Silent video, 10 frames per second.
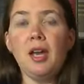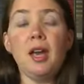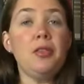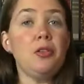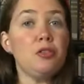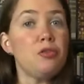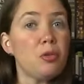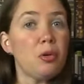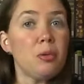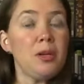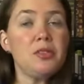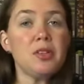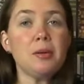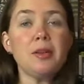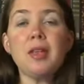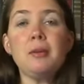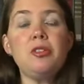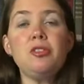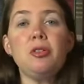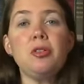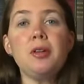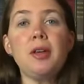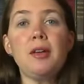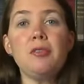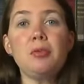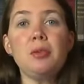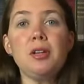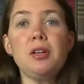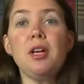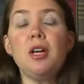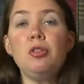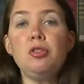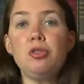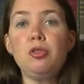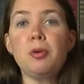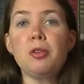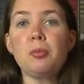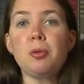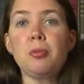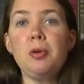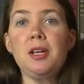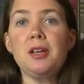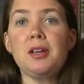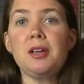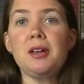and there's 4 weeks in a month, that means you'd only have to read 2 books per week.